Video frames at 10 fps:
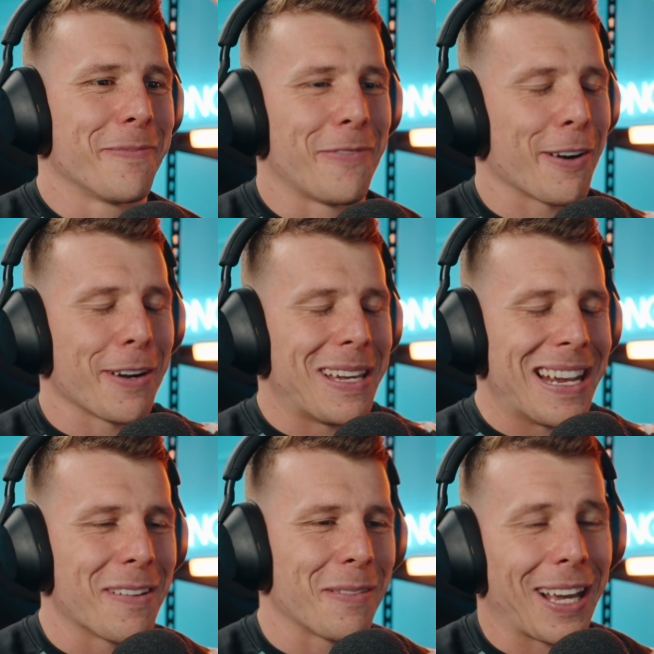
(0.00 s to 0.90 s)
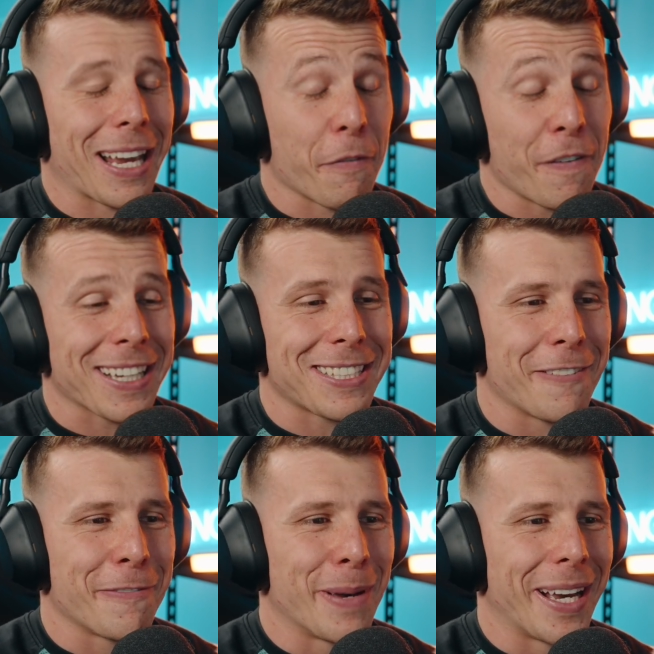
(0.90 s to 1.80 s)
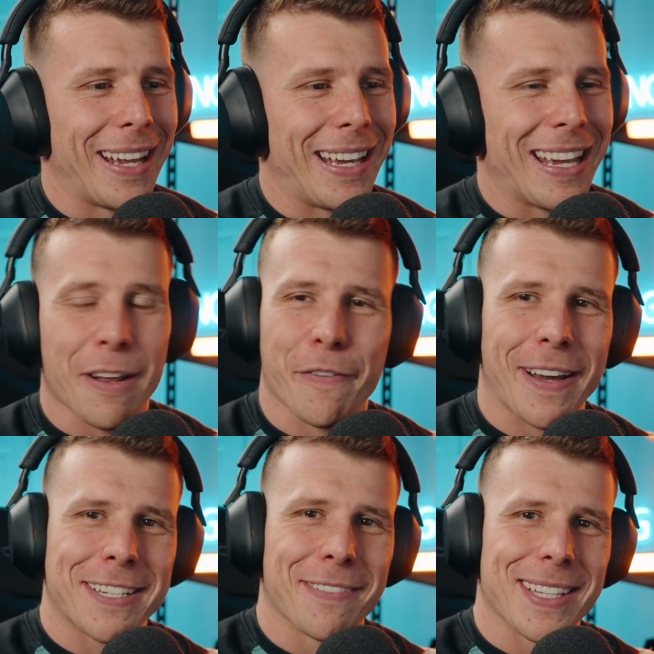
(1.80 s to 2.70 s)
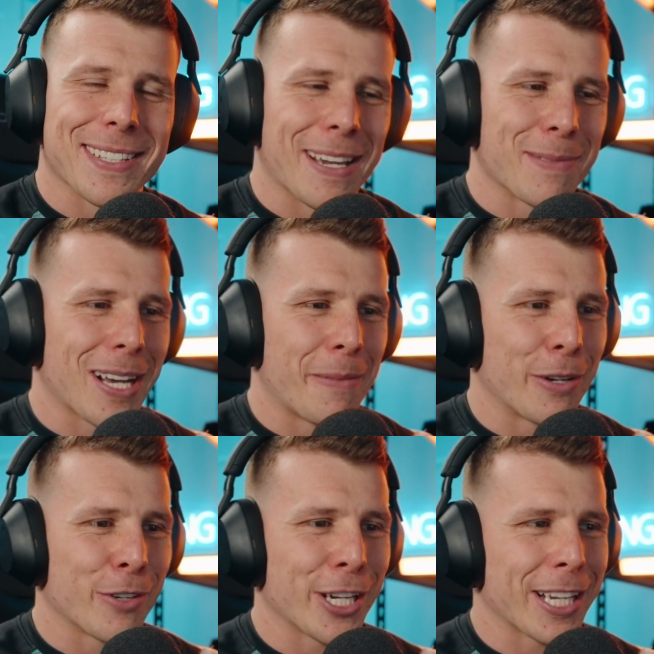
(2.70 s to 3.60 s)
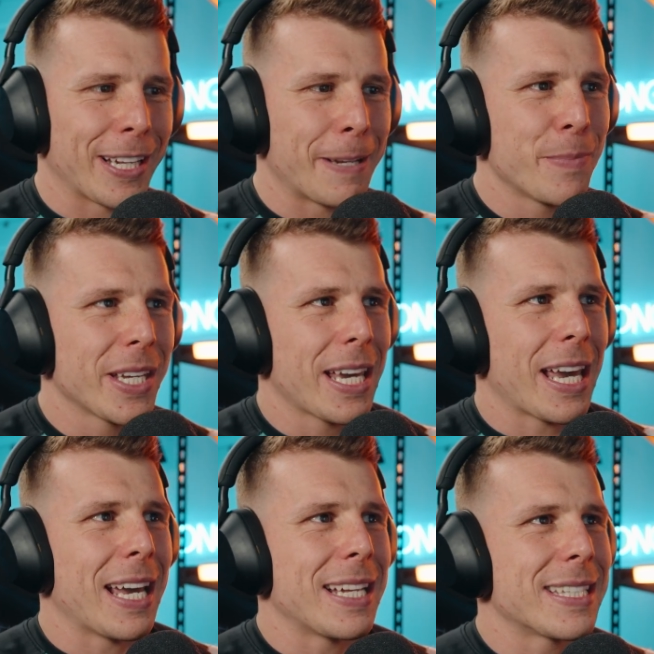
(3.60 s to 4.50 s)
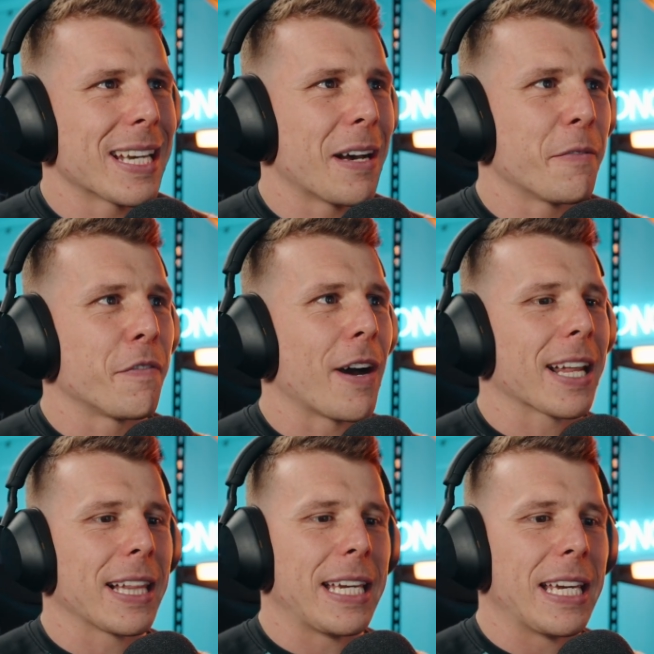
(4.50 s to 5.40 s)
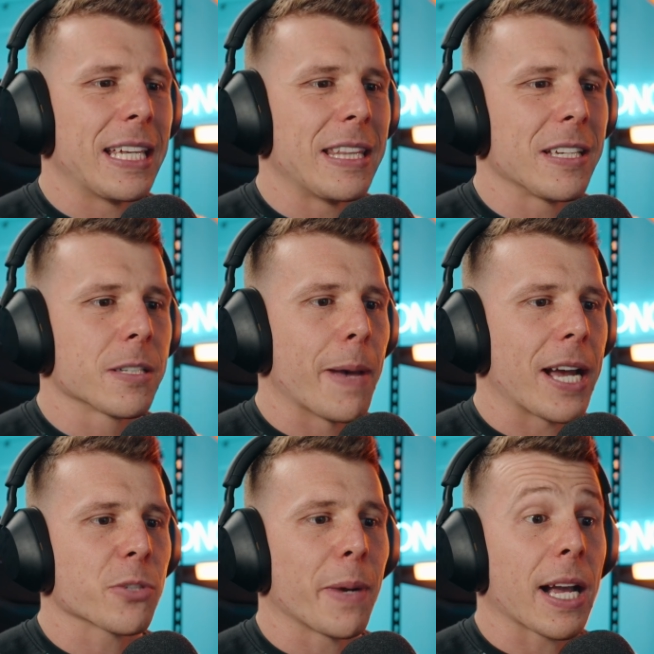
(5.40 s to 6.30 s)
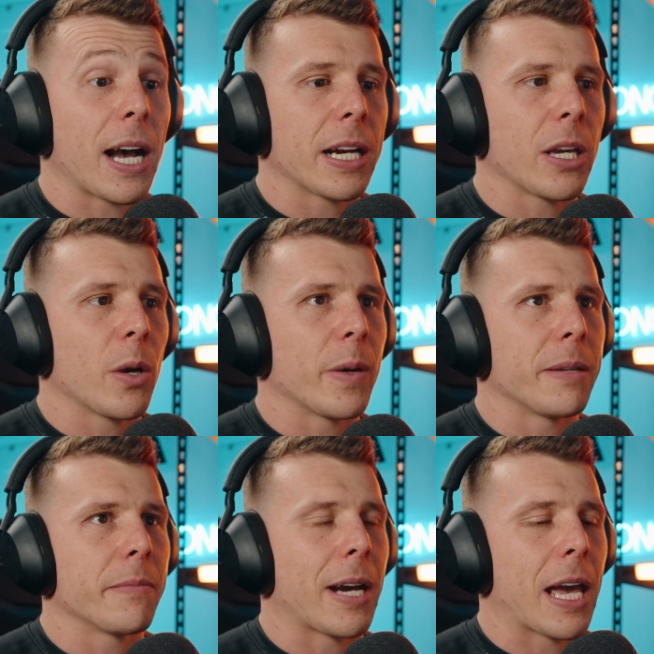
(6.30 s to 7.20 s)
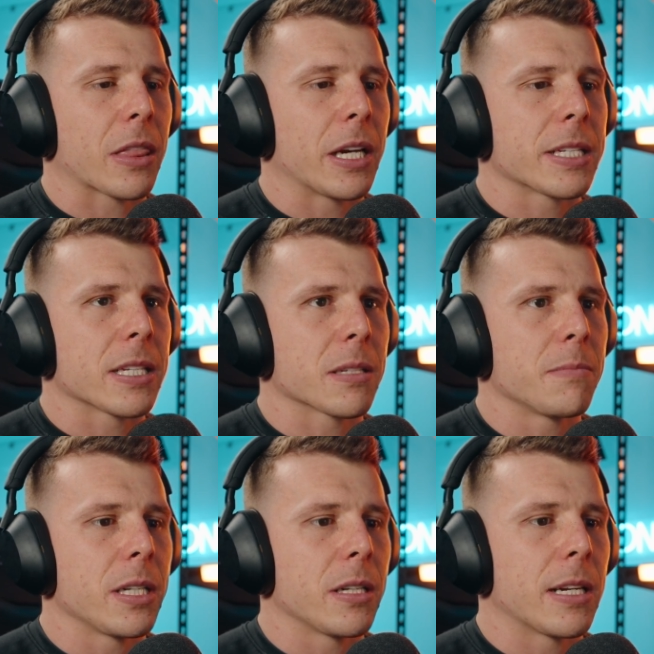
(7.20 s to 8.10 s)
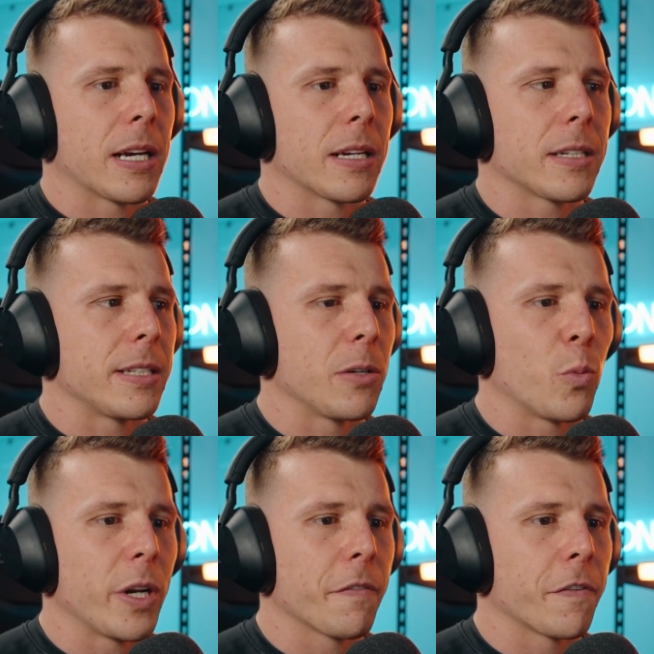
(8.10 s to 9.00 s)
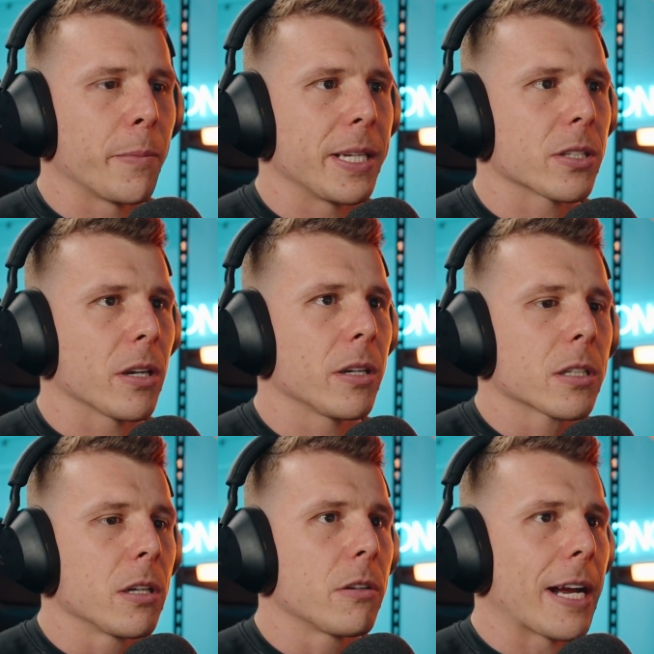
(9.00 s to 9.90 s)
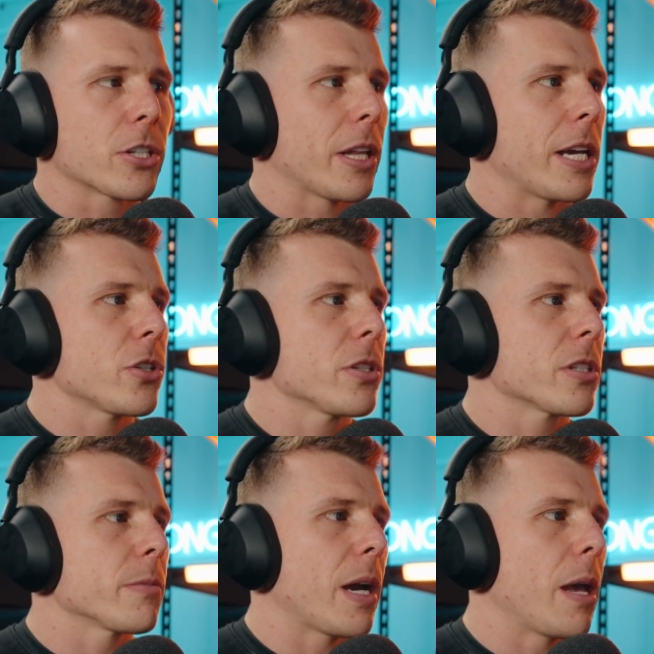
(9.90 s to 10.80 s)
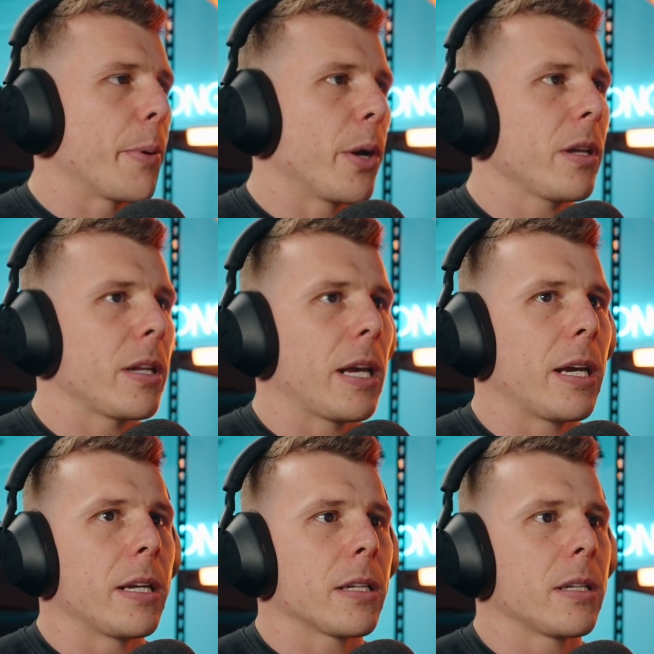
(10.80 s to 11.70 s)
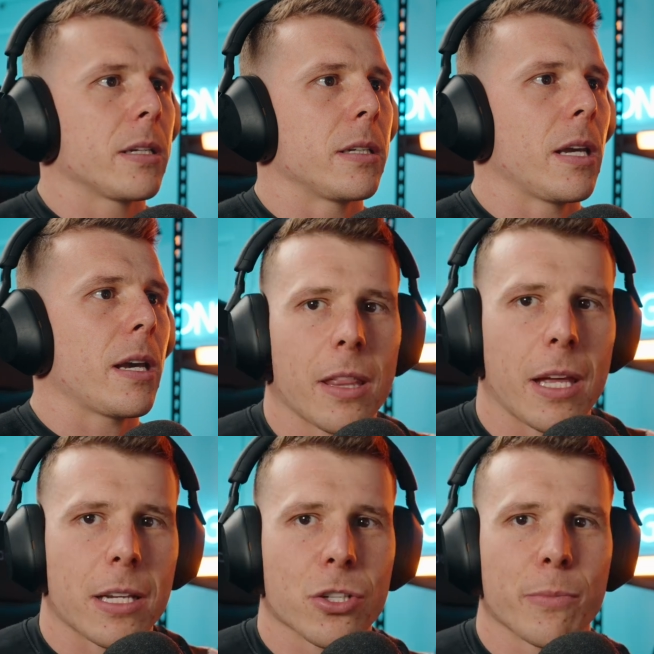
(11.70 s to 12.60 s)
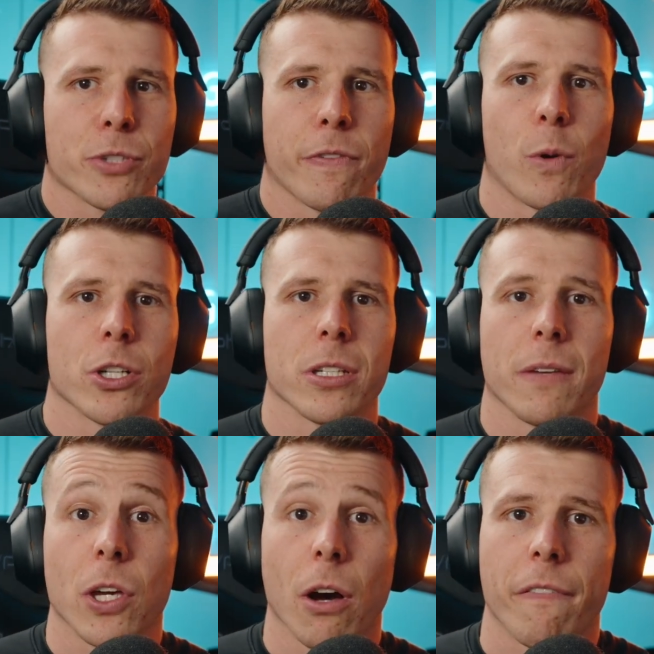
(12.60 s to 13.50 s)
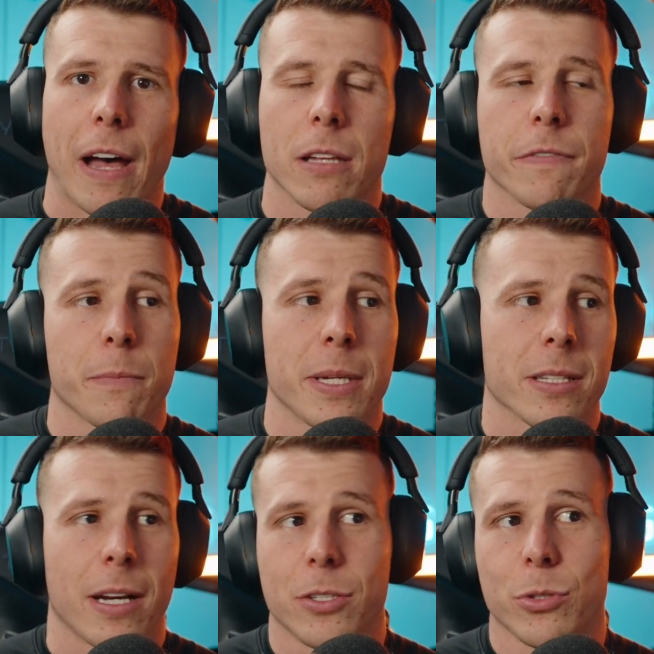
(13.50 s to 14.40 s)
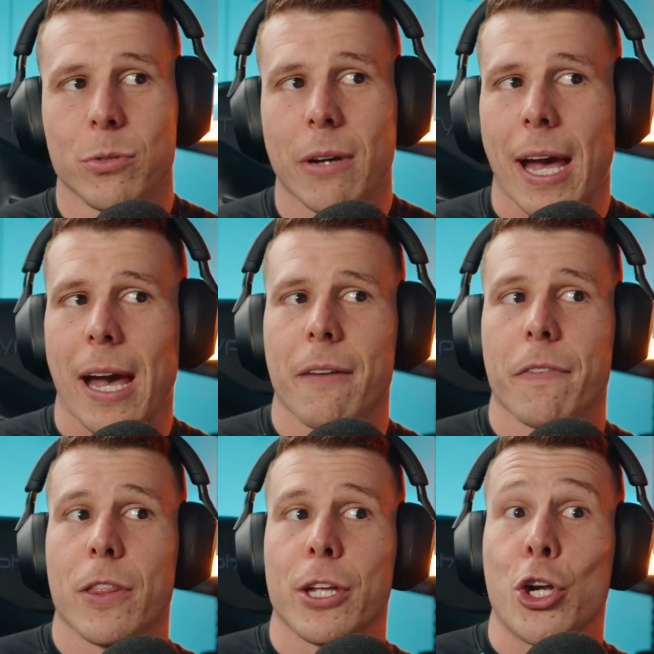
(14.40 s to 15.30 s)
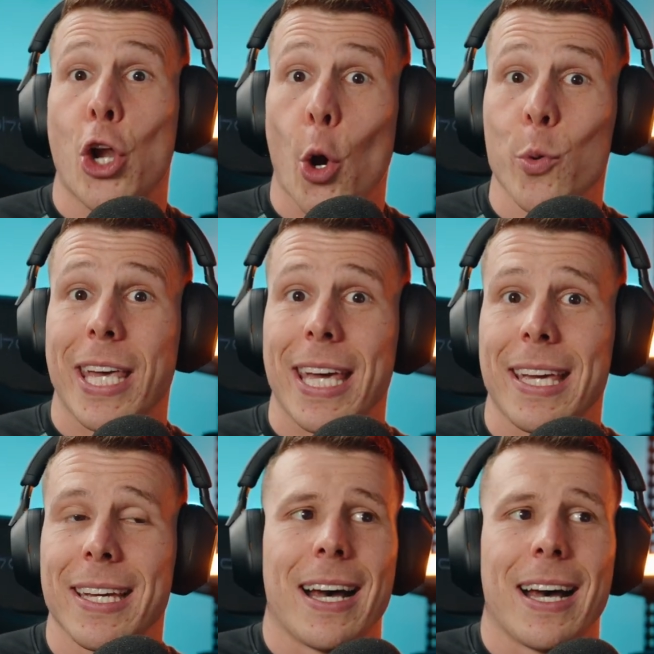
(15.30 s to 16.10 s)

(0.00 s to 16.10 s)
Very, effective, but ineffective at the same time, ironically. And finally, in this match, my cardio and my athleticism didn't win it for me. So congratulations to my opponent. And yeah, thanks so much for watching. If you got value from this, I do have the no-gi